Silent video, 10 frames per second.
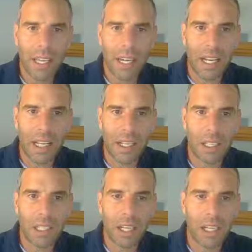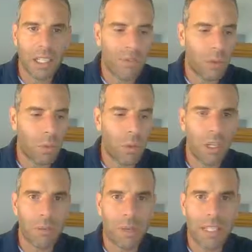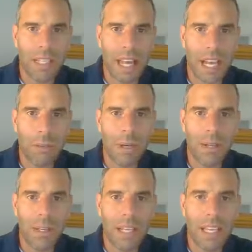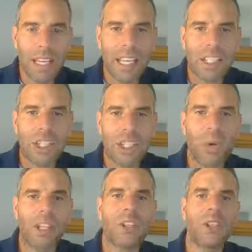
and then I click on a different word and press tab, it's